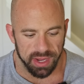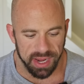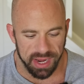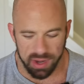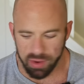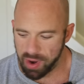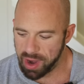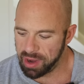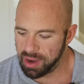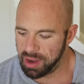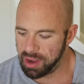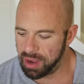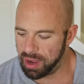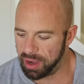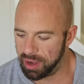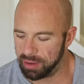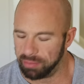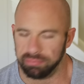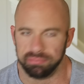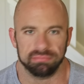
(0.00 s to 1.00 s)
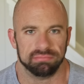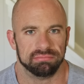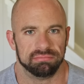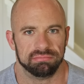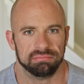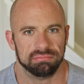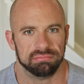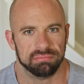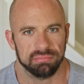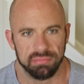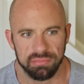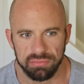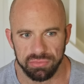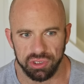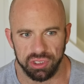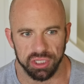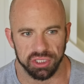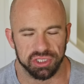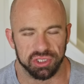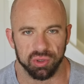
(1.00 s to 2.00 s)
anyway um,
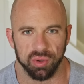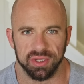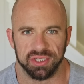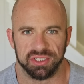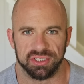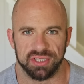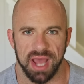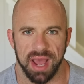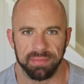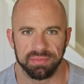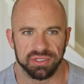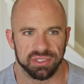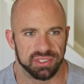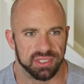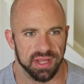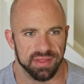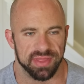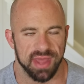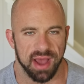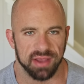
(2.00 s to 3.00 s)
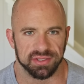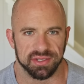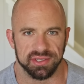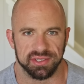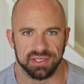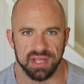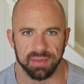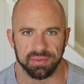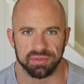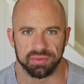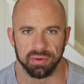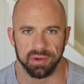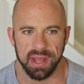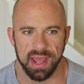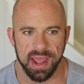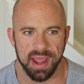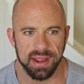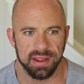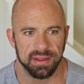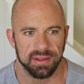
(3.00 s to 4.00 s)
just doing steps 10,000 steps per
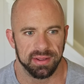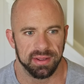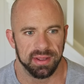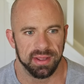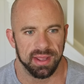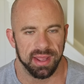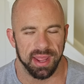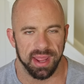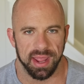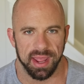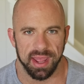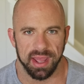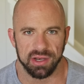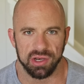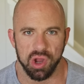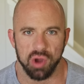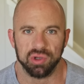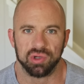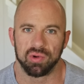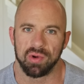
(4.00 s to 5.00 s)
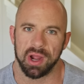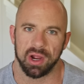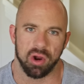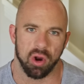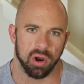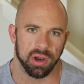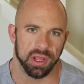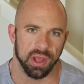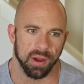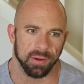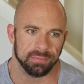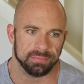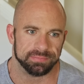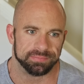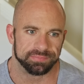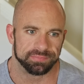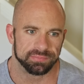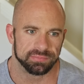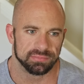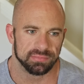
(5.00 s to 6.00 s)
day and no direct cardio
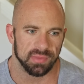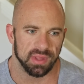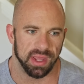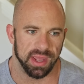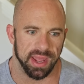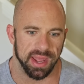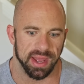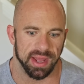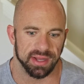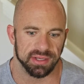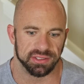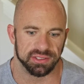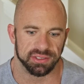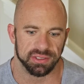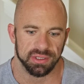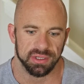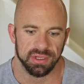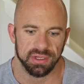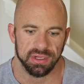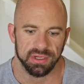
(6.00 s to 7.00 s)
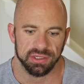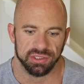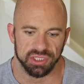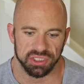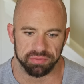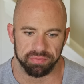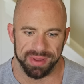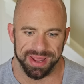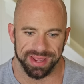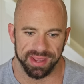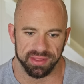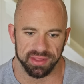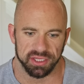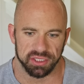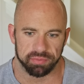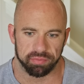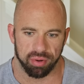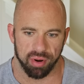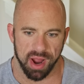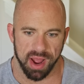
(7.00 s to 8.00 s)
and just being in
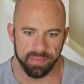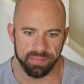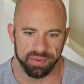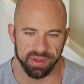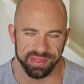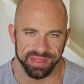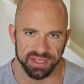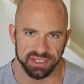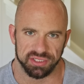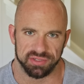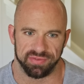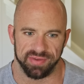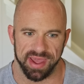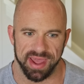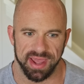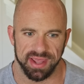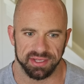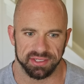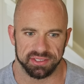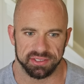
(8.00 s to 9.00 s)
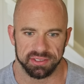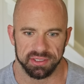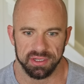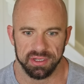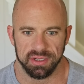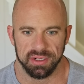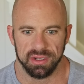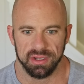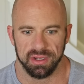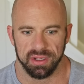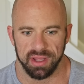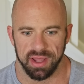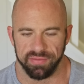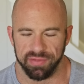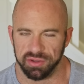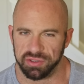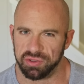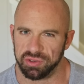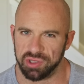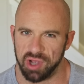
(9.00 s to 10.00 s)
this prep, in this phase, if
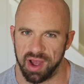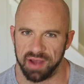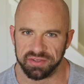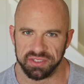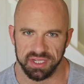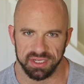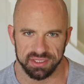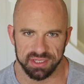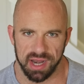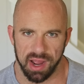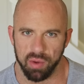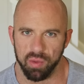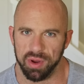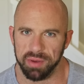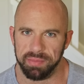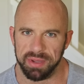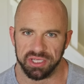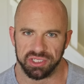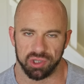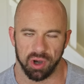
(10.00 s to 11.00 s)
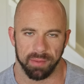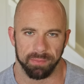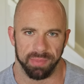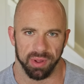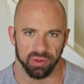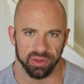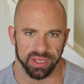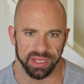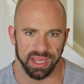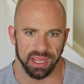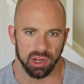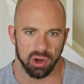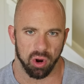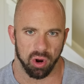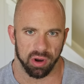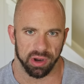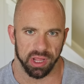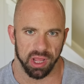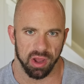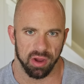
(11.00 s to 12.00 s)
this was off season, I would be start building in
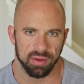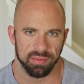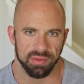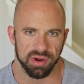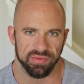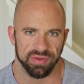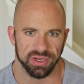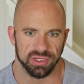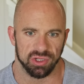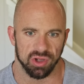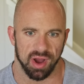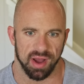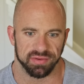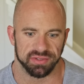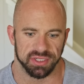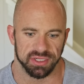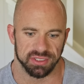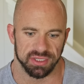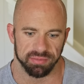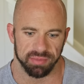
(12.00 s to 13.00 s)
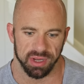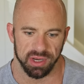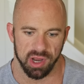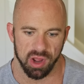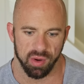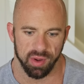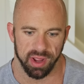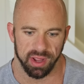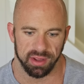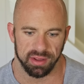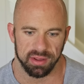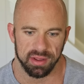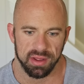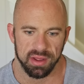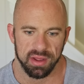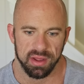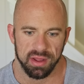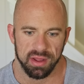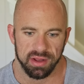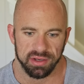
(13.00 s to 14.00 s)
cardio and moving to off season, but knowing
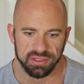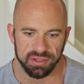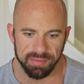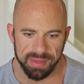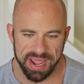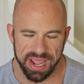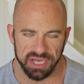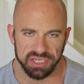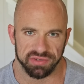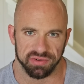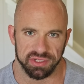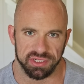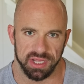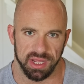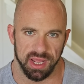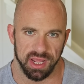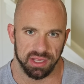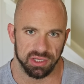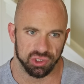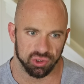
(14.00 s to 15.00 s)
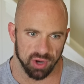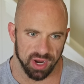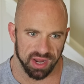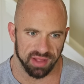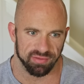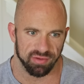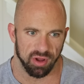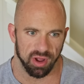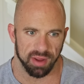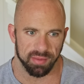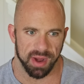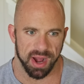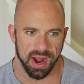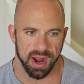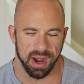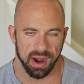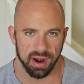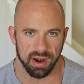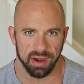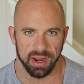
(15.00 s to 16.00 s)
to manage fatigue, training volume
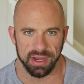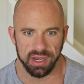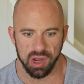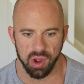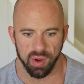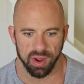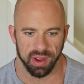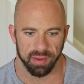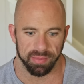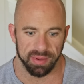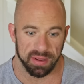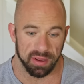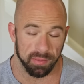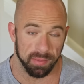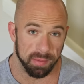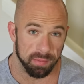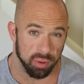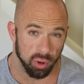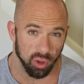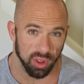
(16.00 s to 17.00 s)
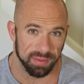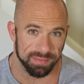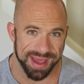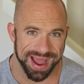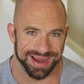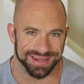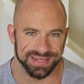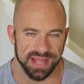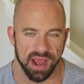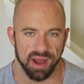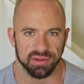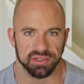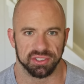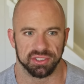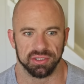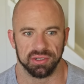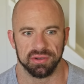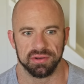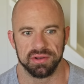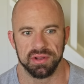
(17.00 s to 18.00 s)
higher, and knowing I'm going to be pulling back down
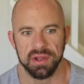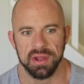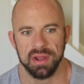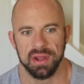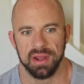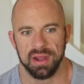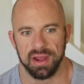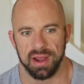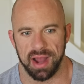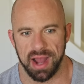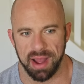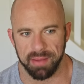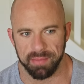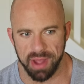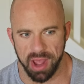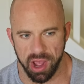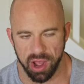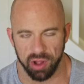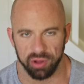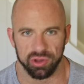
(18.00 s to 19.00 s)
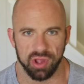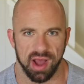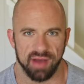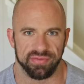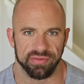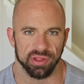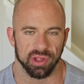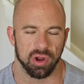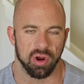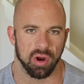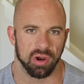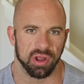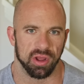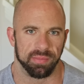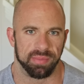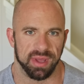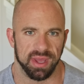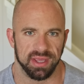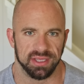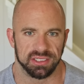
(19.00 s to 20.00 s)
soon, I'm held off on the
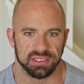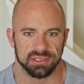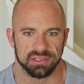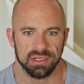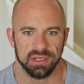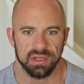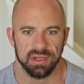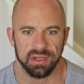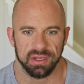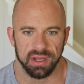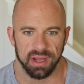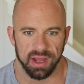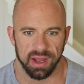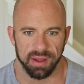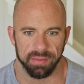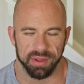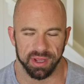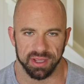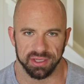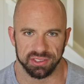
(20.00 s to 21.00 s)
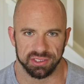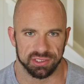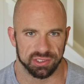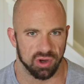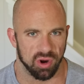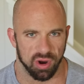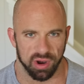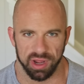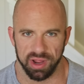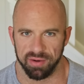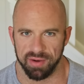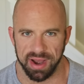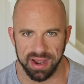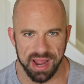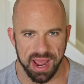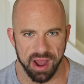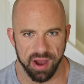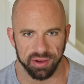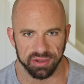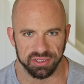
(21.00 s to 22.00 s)
cardio piece uh, because cardio right
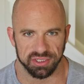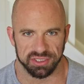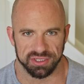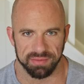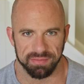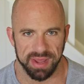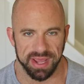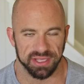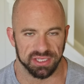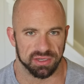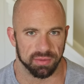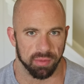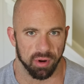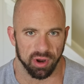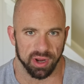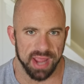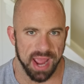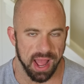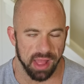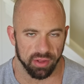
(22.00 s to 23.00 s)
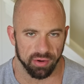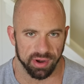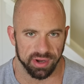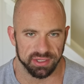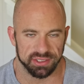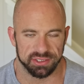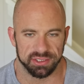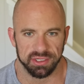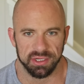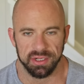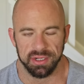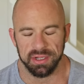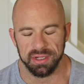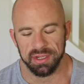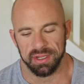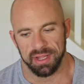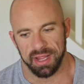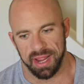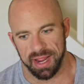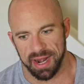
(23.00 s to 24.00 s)
now is just a means to burn calories.
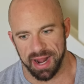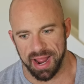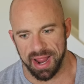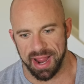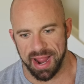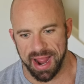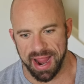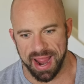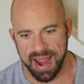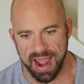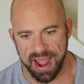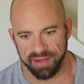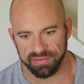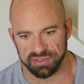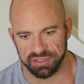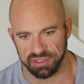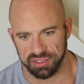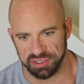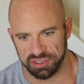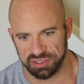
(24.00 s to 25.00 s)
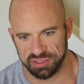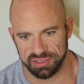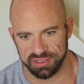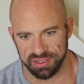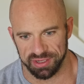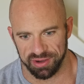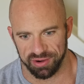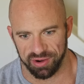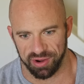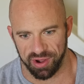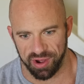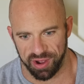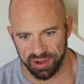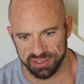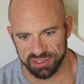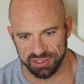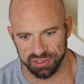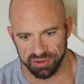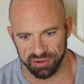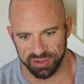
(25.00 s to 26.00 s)
And I, I have to just
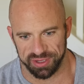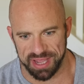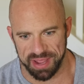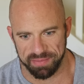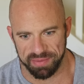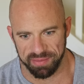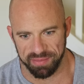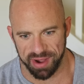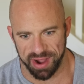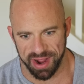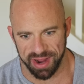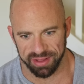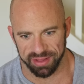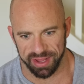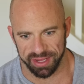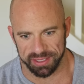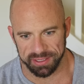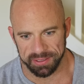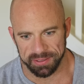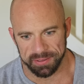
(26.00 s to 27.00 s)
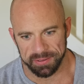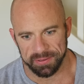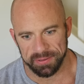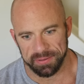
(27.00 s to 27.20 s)
also keep in mind like,